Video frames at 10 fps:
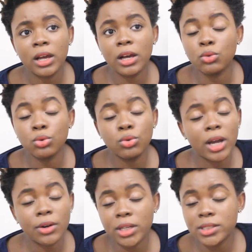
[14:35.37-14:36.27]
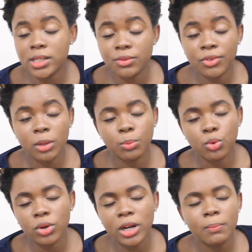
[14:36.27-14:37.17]
a Google career certificate
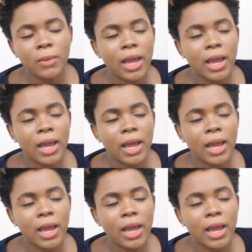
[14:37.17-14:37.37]
program.